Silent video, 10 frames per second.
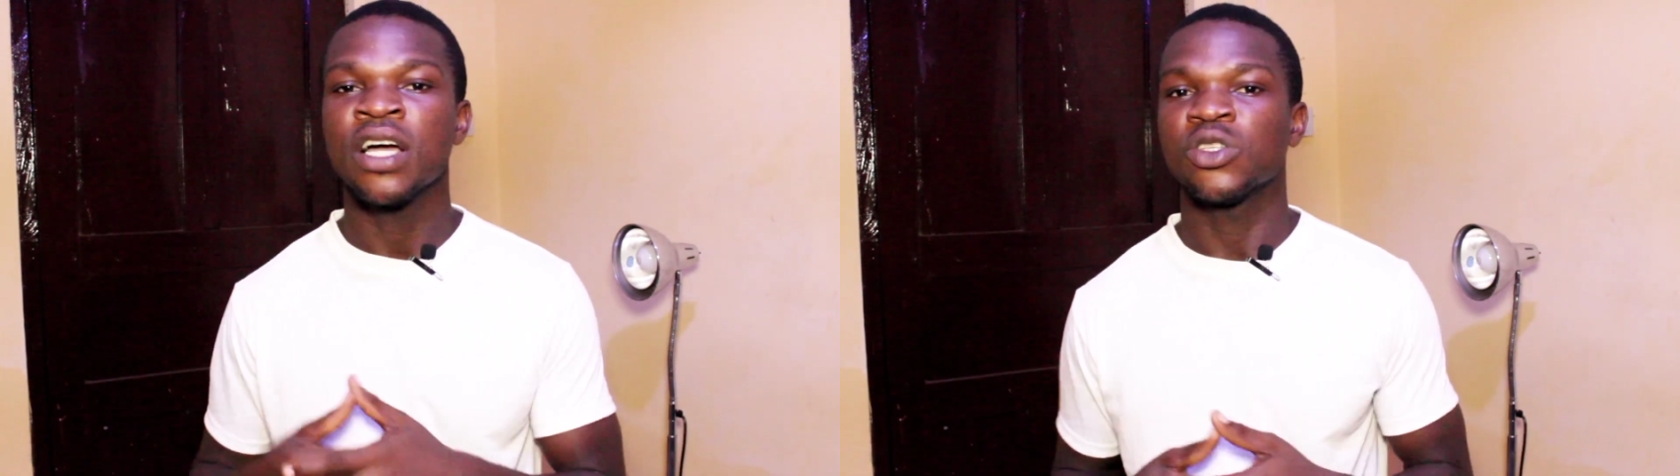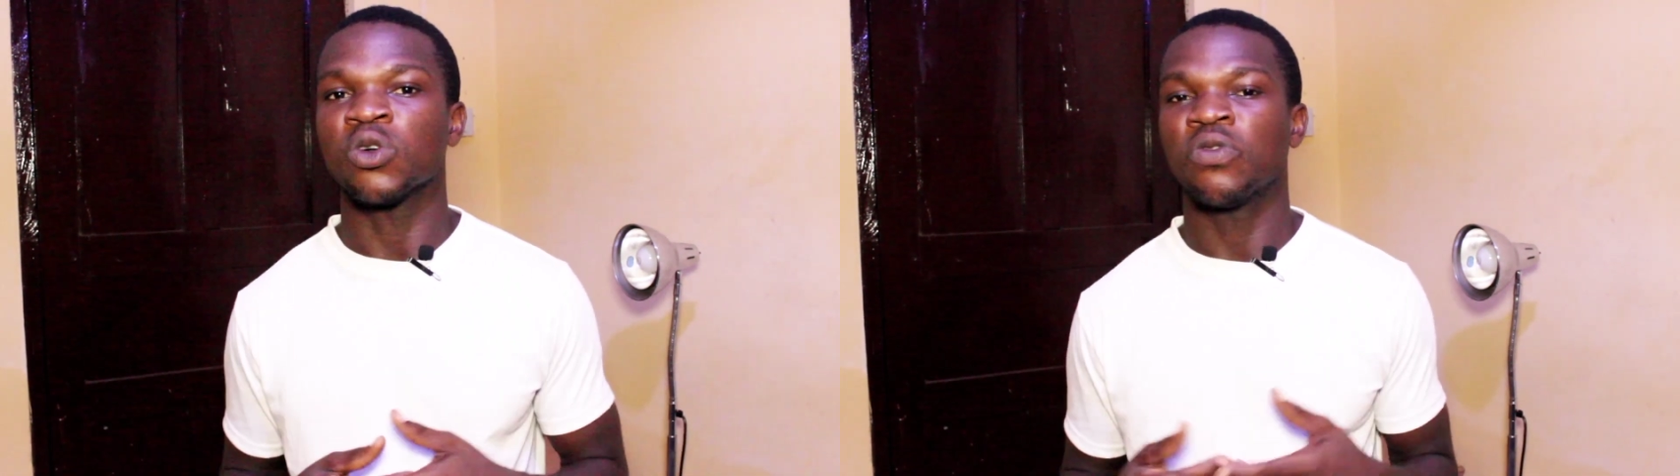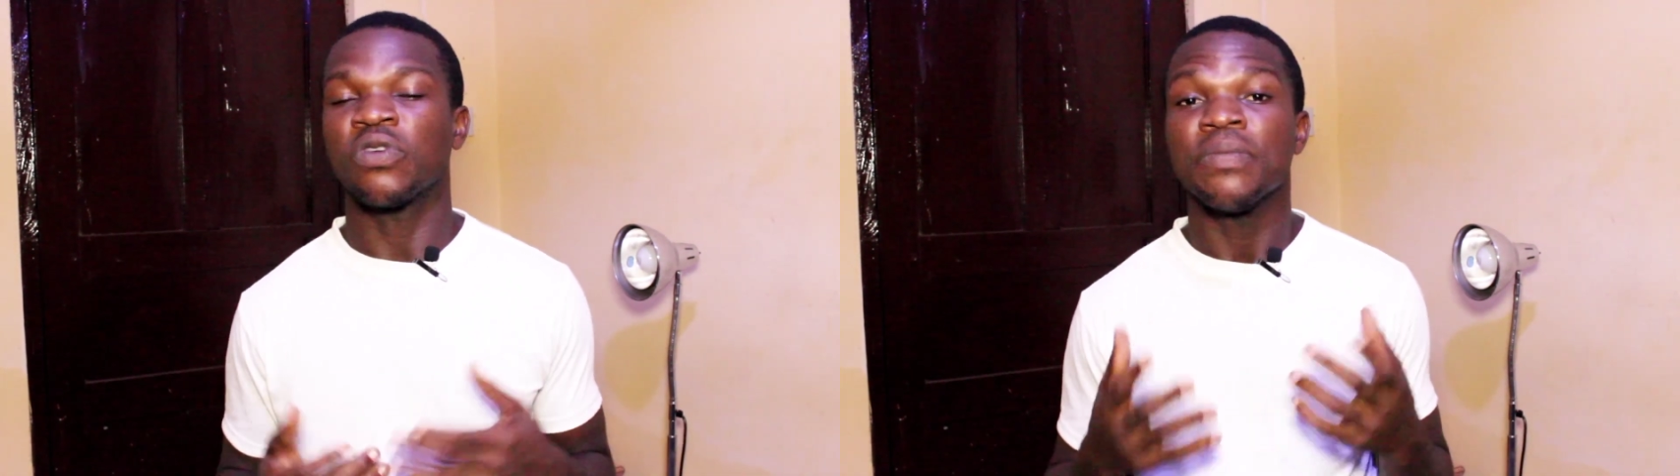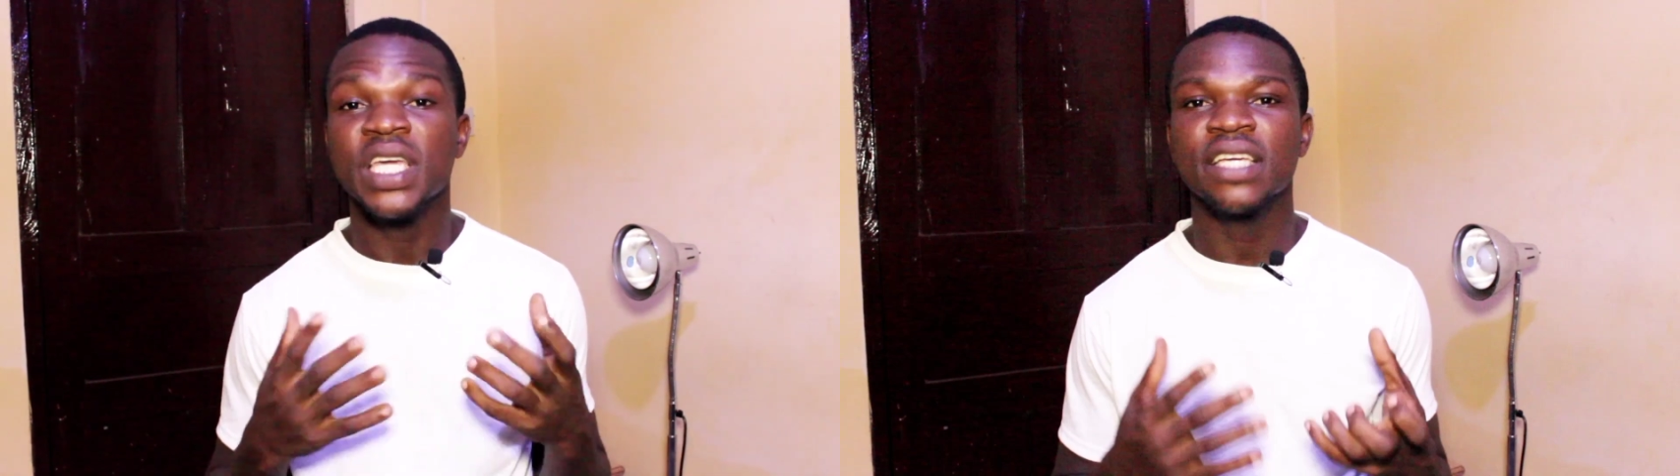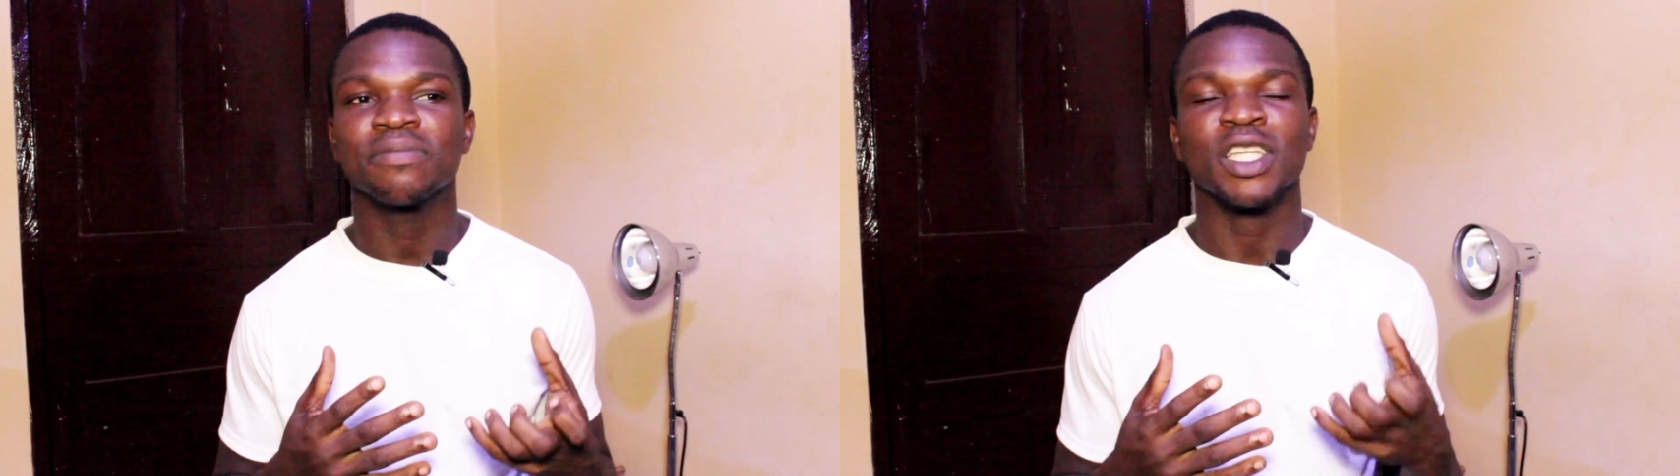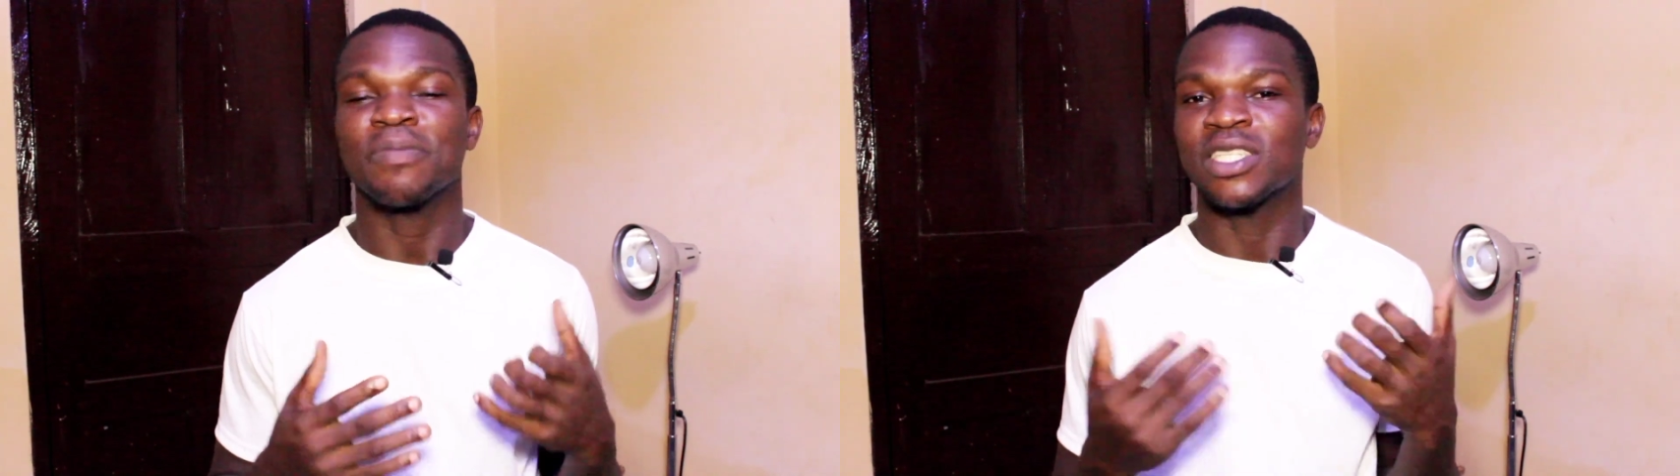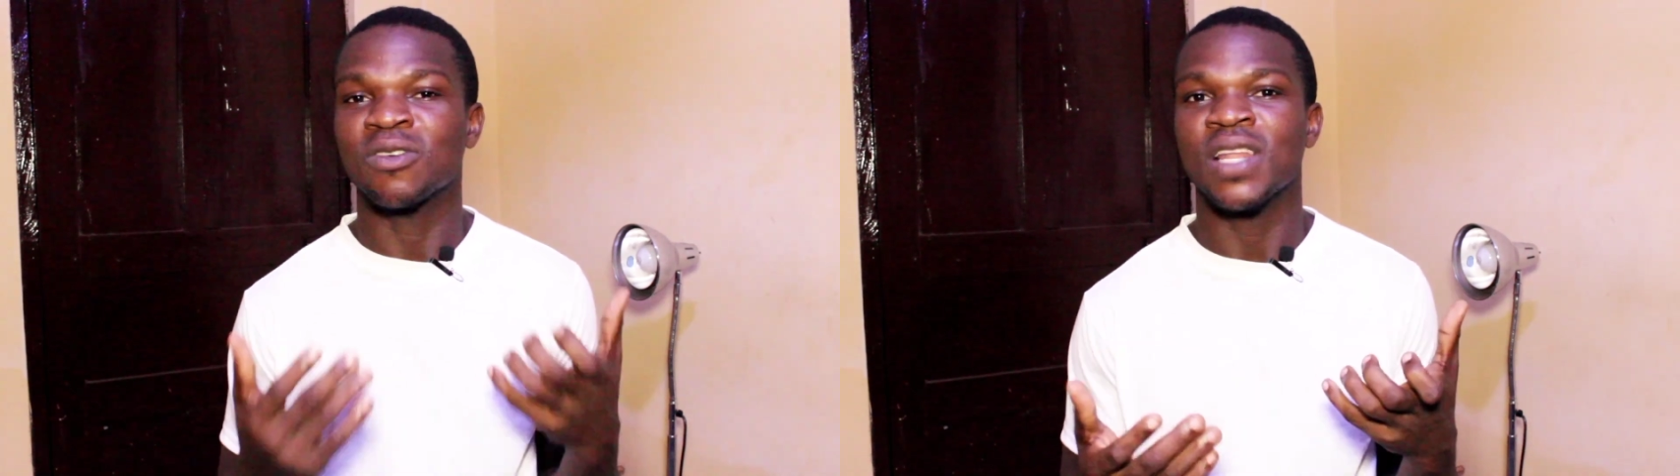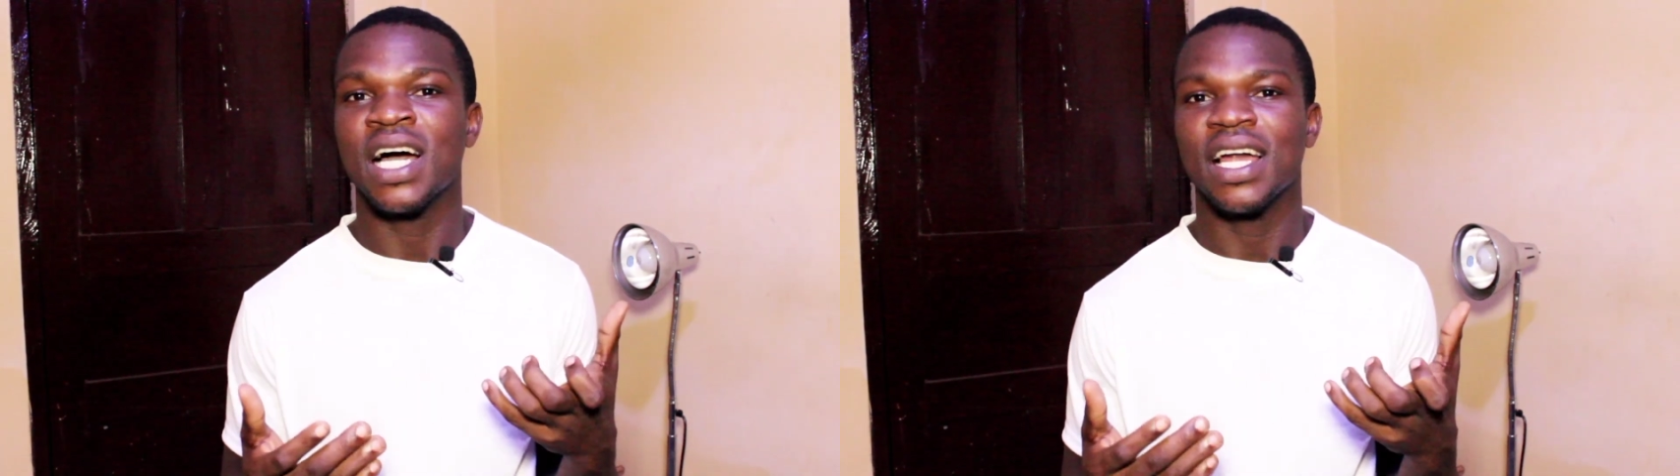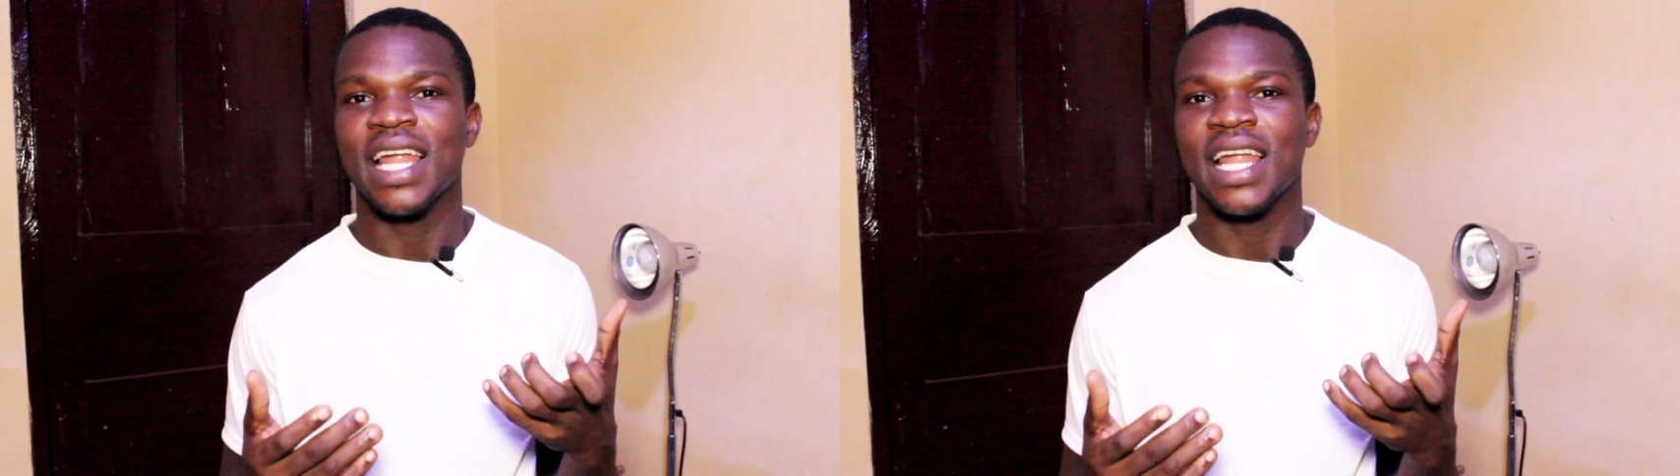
So for me in particular,